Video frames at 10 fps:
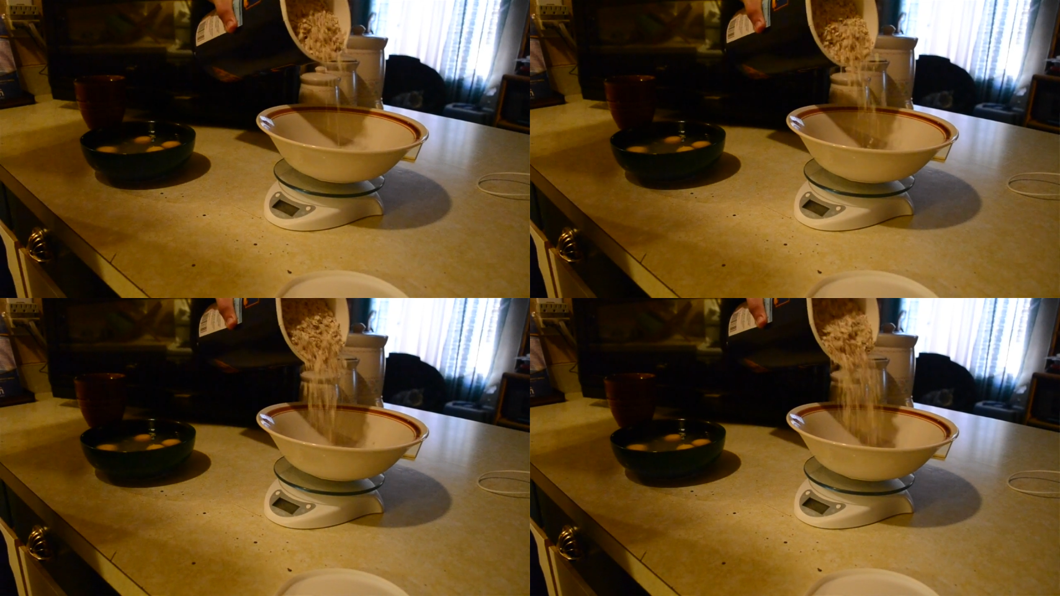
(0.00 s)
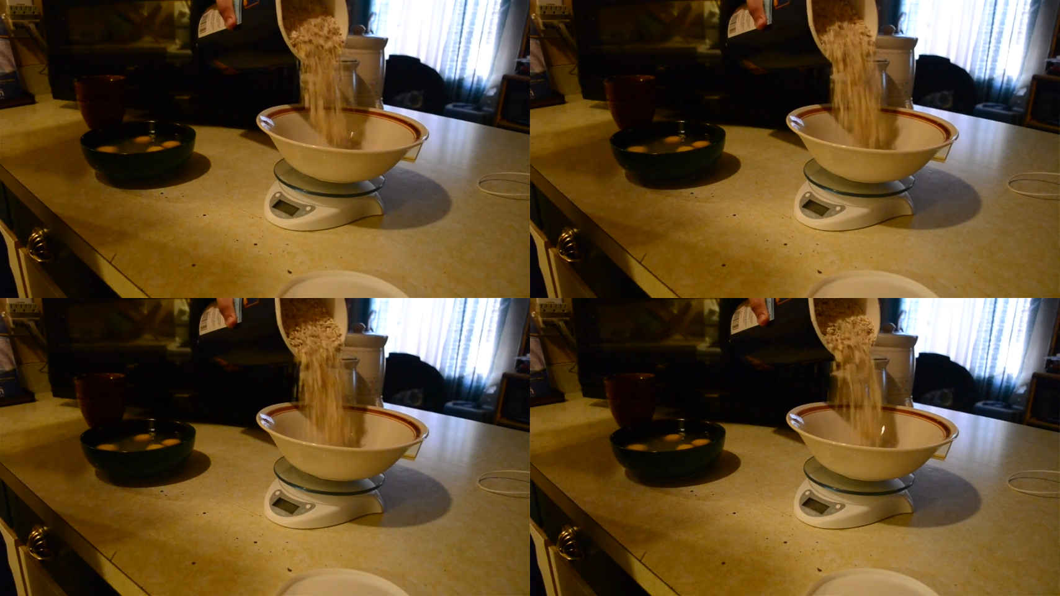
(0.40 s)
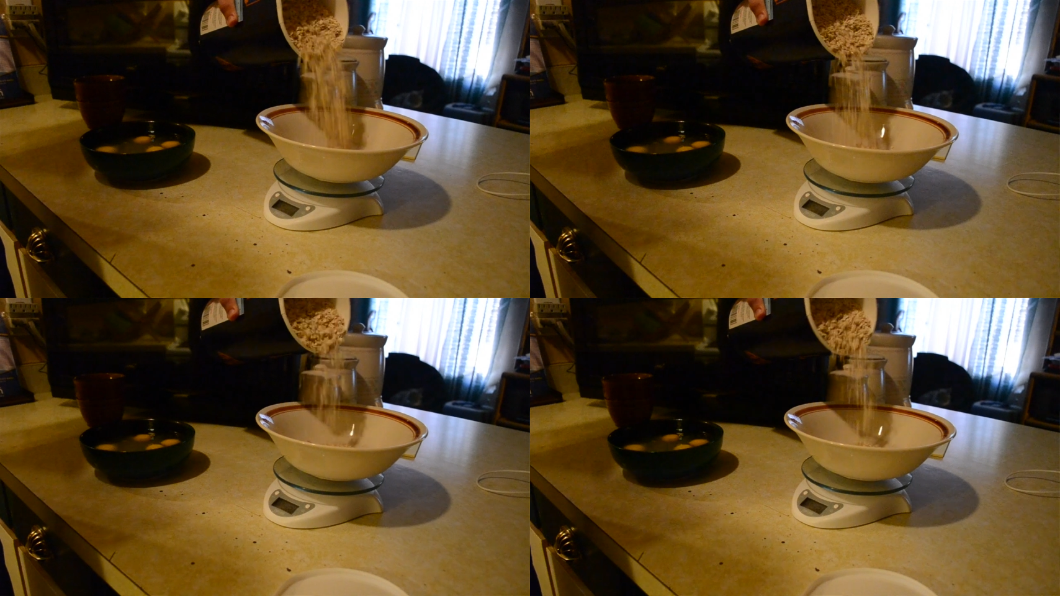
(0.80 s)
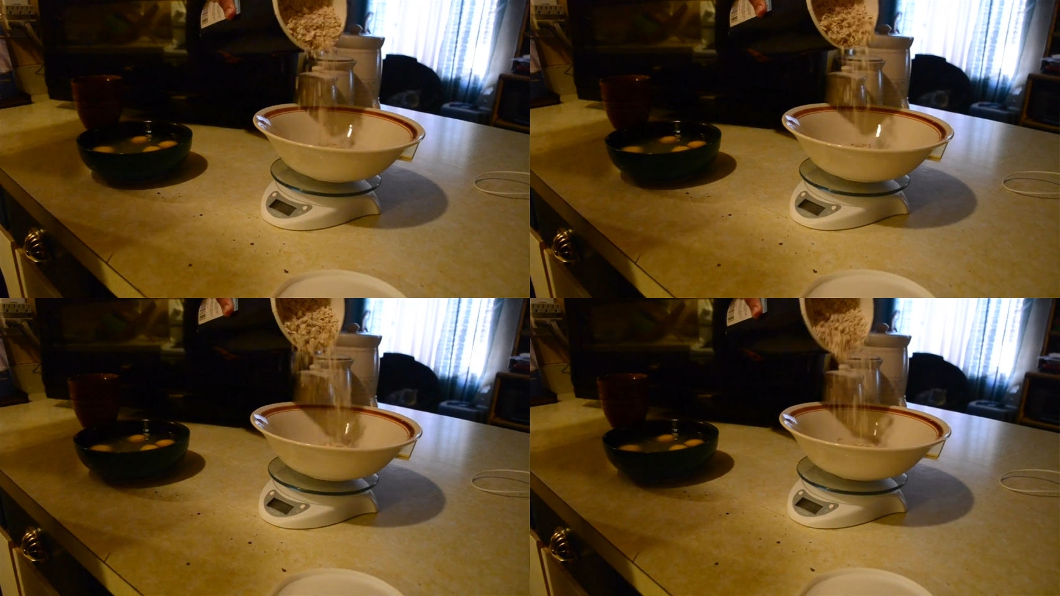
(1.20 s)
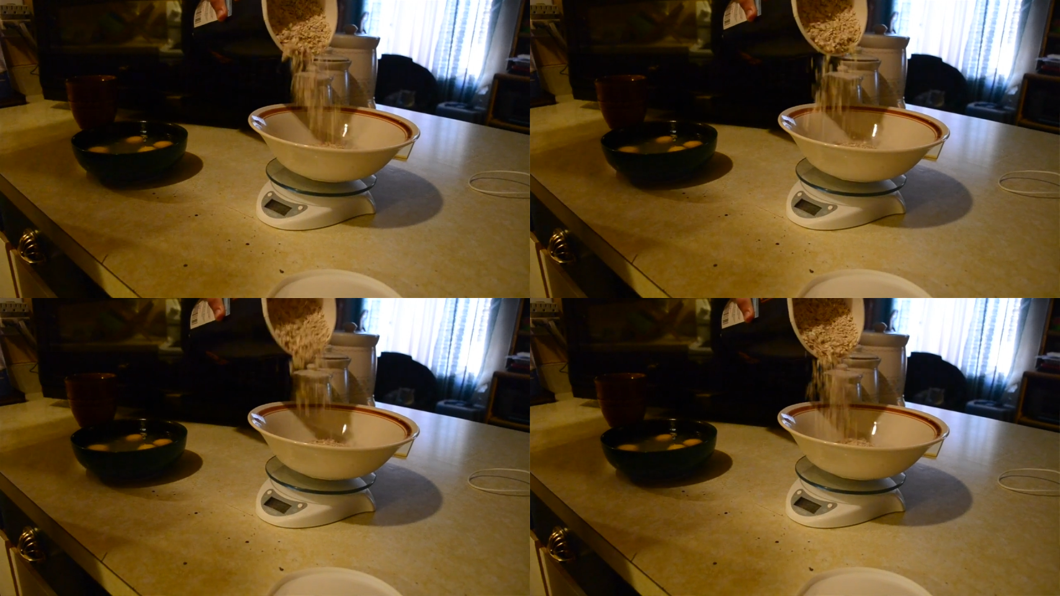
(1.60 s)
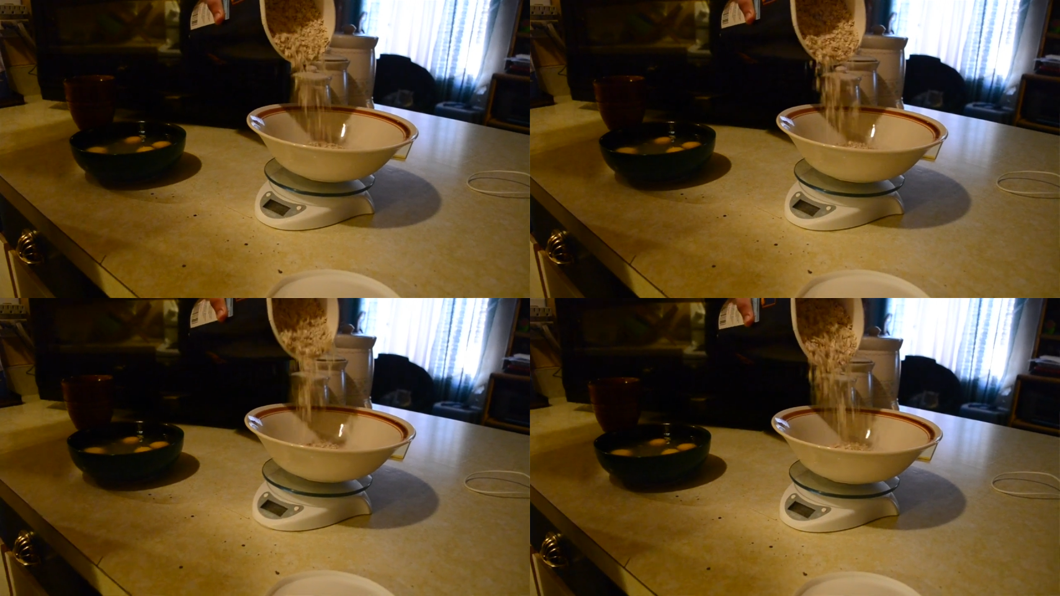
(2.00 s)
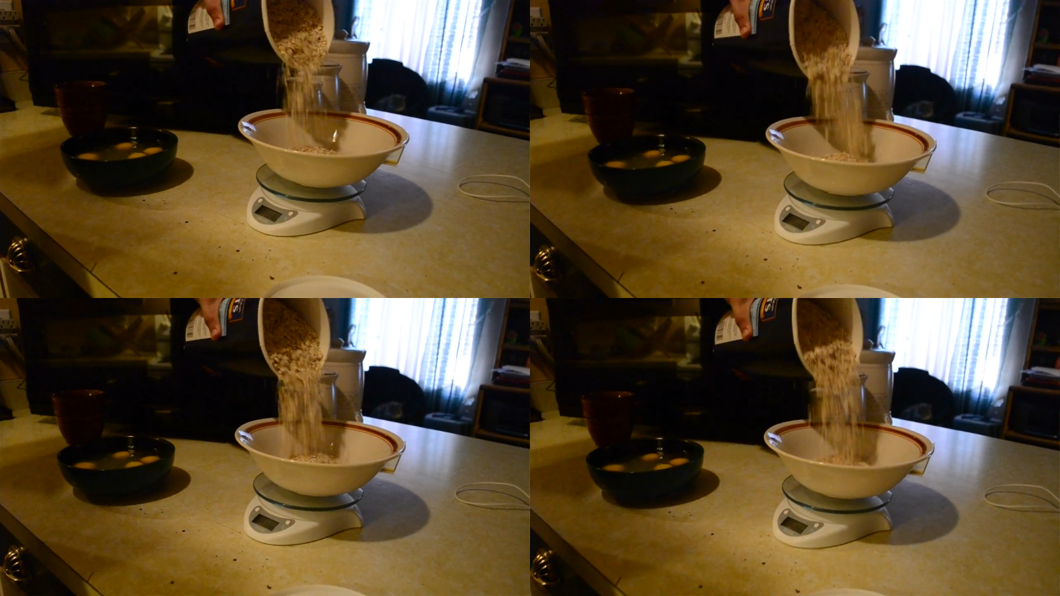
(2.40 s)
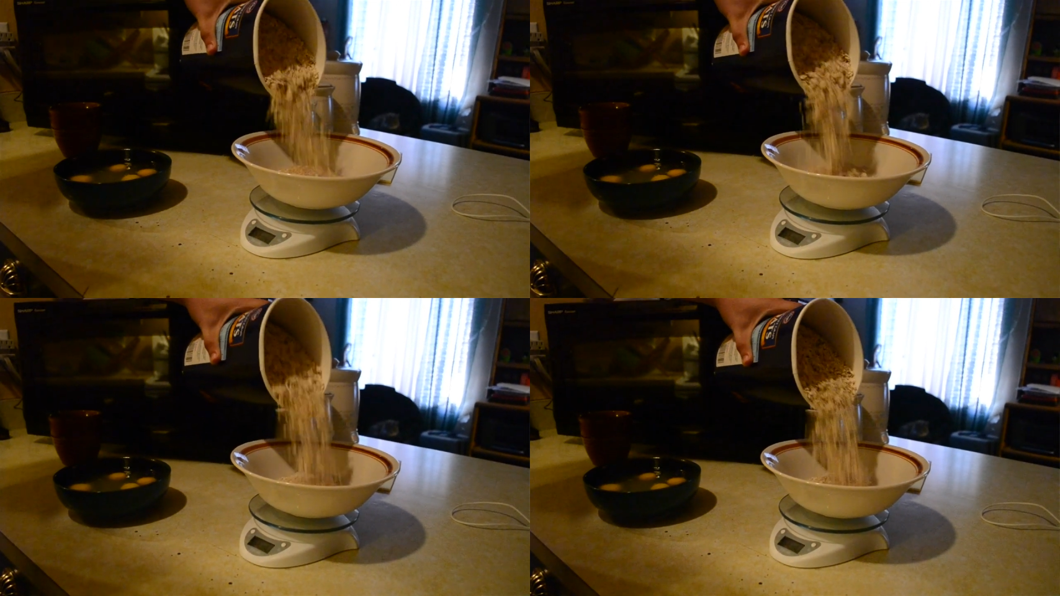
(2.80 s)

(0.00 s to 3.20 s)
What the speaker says: No face is visible, so there are no lips to read.